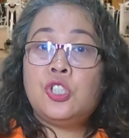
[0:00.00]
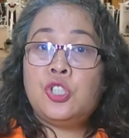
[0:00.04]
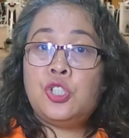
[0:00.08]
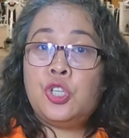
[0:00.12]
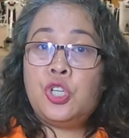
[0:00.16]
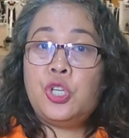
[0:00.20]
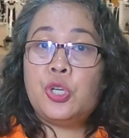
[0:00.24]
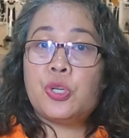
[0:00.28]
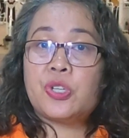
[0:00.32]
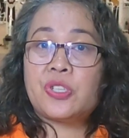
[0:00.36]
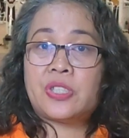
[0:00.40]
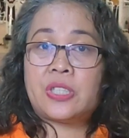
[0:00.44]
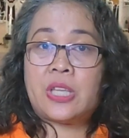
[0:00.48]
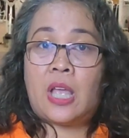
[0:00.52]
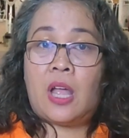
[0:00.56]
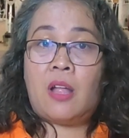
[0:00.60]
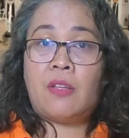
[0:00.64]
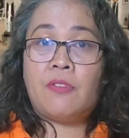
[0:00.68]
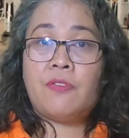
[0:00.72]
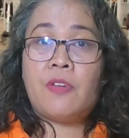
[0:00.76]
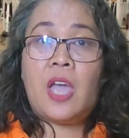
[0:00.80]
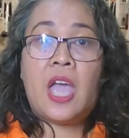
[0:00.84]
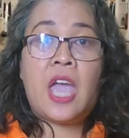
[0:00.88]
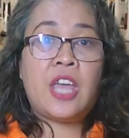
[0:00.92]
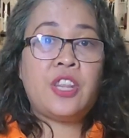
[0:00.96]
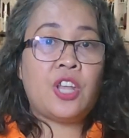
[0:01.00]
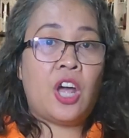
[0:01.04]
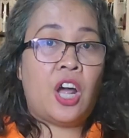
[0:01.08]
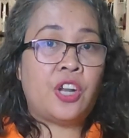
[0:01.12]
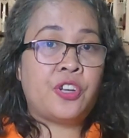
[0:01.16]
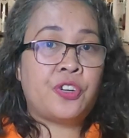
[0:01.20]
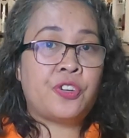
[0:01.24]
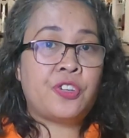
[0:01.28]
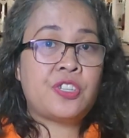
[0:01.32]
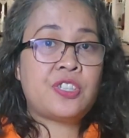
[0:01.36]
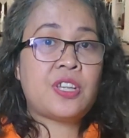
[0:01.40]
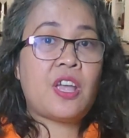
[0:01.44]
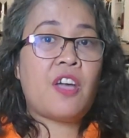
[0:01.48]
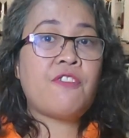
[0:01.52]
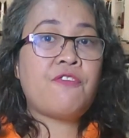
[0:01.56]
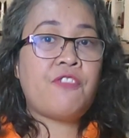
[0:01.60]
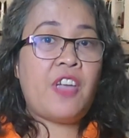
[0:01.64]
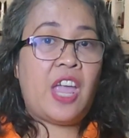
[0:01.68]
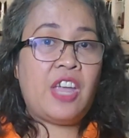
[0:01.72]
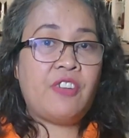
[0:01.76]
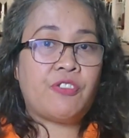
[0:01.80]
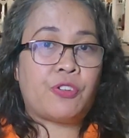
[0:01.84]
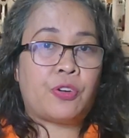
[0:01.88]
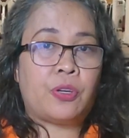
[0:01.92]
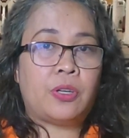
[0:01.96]
Do yourself and others a
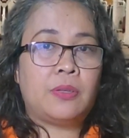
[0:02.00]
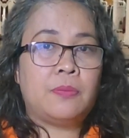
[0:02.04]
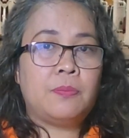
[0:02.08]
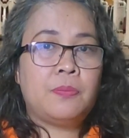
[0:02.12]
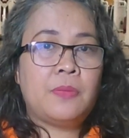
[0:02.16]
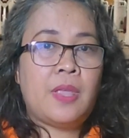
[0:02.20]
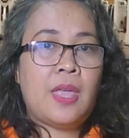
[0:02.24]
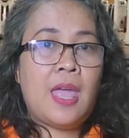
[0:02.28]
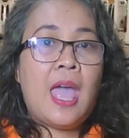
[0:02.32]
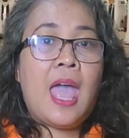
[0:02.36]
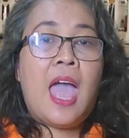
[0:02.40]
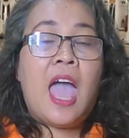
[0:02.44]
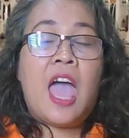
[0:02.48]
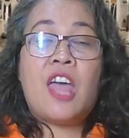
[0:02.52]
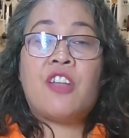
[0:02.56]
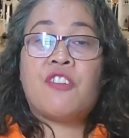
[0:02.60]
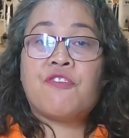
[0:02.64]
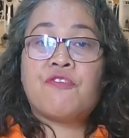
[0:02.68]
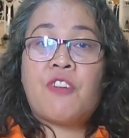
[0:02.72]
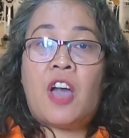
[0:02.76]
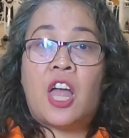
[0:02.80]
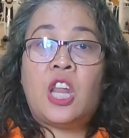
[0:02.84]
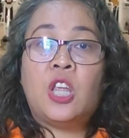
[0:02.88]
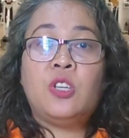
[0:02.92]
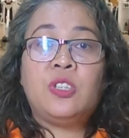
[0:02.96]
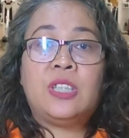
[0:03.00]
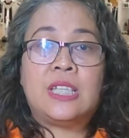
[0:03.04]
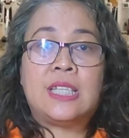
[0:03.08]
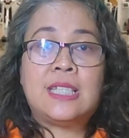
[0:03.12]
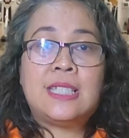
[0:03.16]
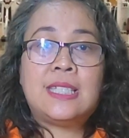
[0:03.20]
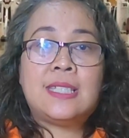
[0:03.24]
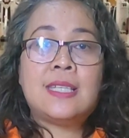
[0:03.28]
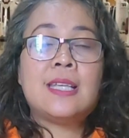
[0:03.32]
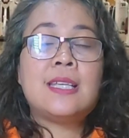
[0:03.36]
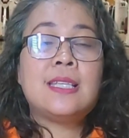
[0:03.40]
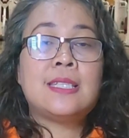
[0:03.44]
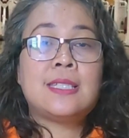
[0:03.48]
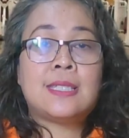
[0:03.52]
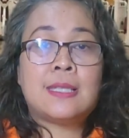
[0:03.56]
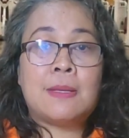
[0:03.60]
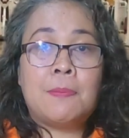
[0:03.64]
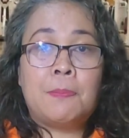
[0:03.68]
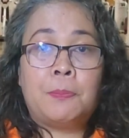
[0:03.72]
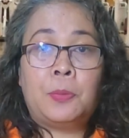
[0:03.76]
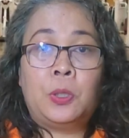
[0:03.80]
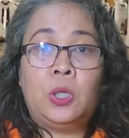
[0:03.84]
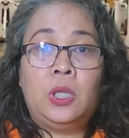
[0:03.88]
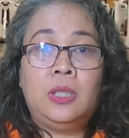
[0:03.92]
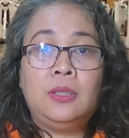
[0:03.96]
favor and follow this
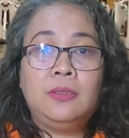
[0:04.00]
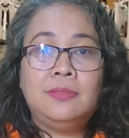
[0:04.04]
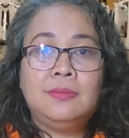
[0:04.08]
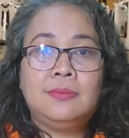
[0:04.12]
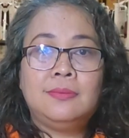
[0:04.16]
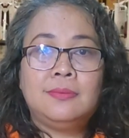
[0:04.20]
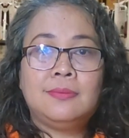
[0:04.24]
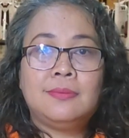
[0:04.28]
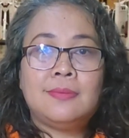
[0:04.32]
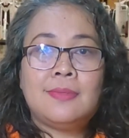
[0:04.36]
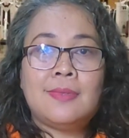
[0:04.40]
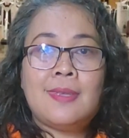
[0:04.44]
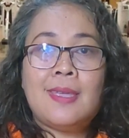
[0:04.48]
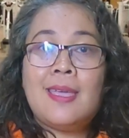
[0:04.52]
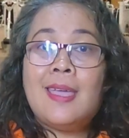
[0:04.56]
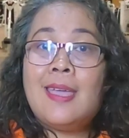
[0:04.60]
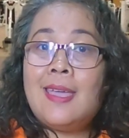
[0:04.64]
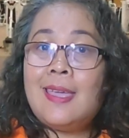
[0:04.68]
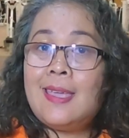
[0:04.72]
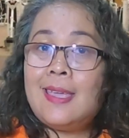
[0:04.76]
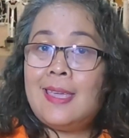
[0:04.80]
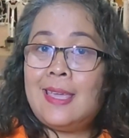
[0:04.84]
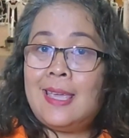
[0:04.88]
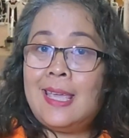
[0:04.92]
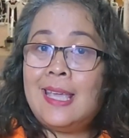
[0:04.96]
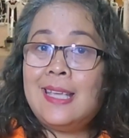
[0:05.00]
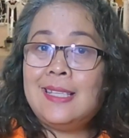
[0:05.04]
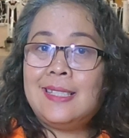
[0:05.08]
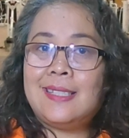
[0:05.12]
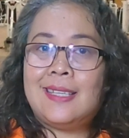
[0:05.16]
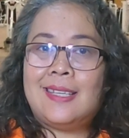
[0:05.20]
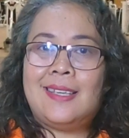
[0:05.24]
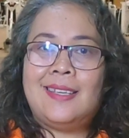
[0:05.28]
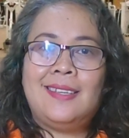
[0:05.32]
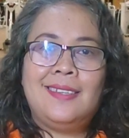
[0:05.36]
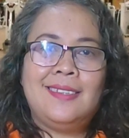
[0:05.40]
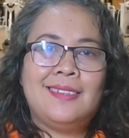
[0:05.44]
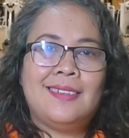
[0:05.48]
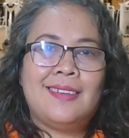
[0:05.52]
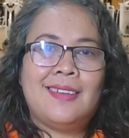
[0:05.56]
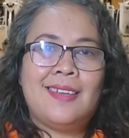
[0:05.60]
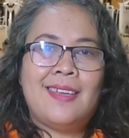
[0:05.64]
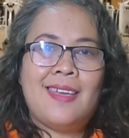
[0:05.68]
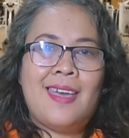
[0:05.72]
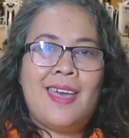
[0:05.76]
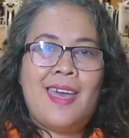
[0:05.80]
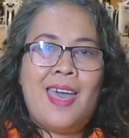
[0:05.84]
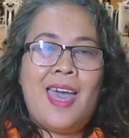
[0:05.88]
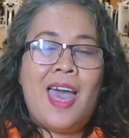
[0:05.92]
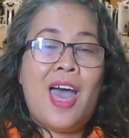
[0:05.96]
simple, easy,
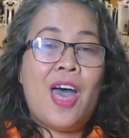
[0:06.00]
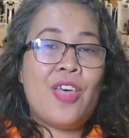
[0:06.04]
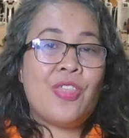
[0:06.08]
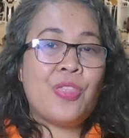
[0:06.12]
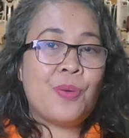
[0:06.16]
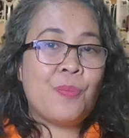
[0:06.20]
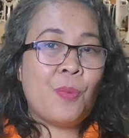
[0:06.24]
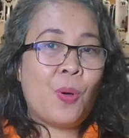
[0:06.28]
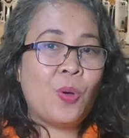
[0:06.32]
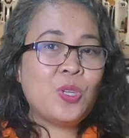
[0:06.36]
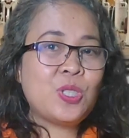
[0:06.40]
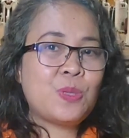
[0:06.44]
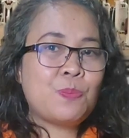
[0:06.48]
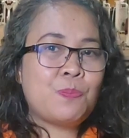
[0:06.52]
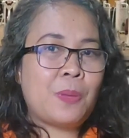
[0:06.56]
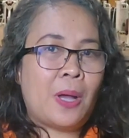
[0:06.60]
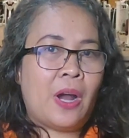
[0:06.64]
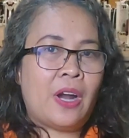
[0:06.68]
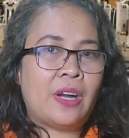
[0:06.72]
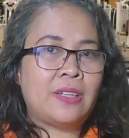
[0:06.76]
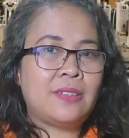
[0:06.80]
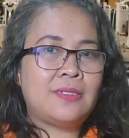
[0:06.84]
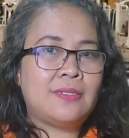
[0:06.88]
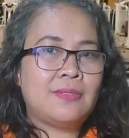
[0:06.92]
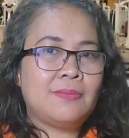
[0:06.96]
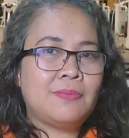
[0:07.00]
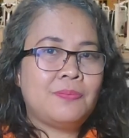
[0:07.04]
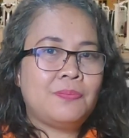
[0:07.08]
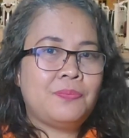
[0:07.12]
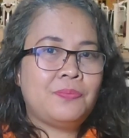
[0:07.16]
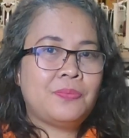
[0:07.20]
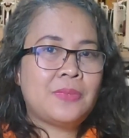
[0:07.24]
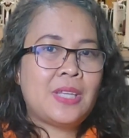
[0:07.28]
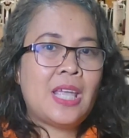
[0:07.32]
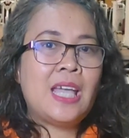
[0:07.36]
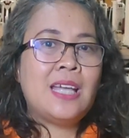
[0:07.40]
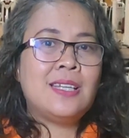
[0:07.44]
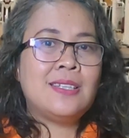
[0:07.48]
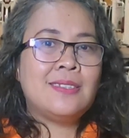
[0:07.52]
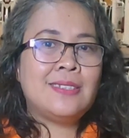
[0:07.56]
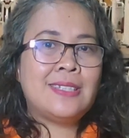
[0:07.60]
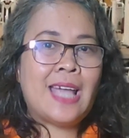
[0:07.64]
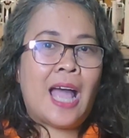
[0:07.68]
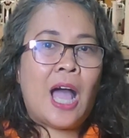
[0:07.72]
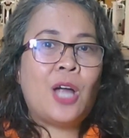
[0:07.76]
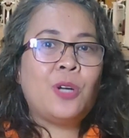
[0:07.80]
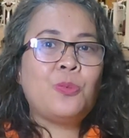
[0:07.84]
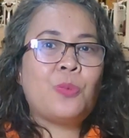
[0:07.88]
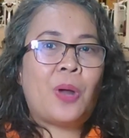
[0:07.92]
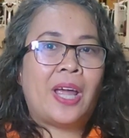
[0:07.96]
and the most part,
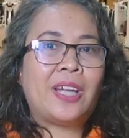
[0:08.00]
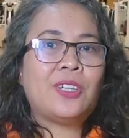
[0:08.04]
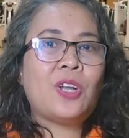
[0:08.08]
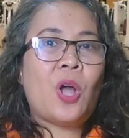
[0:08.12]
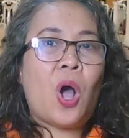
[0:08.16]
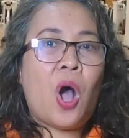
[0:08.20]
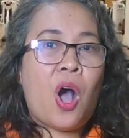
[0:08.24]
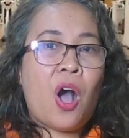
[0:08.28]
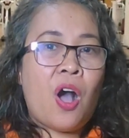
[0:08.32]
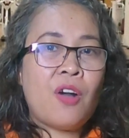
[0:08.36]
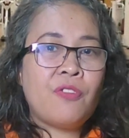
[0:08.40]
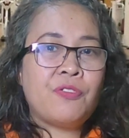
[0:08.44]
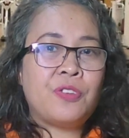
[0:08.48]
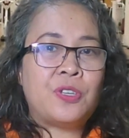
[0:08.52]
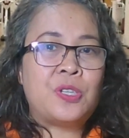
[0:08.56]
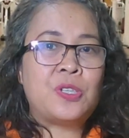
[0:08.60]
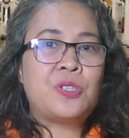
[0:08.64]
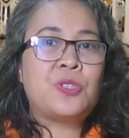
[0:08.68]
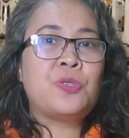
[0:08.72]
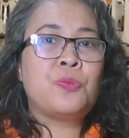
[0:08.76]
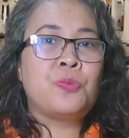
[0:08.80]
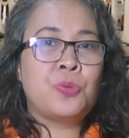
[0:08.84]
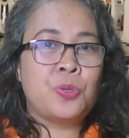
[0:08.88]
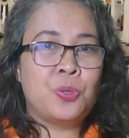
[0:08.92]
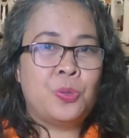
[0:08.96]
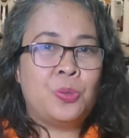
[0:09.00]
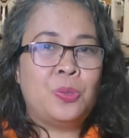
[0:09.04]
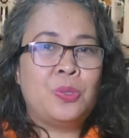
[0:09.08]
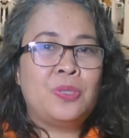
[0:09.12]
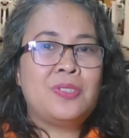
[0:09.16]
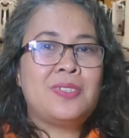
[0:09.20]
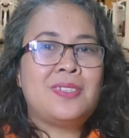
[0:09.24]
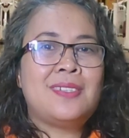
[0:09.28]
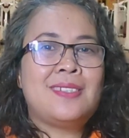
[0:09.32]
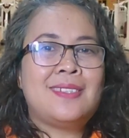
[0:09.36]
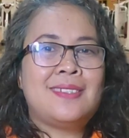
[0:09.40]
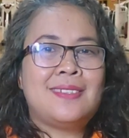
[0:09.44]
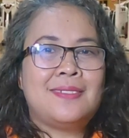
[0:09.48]
downright obvious rules.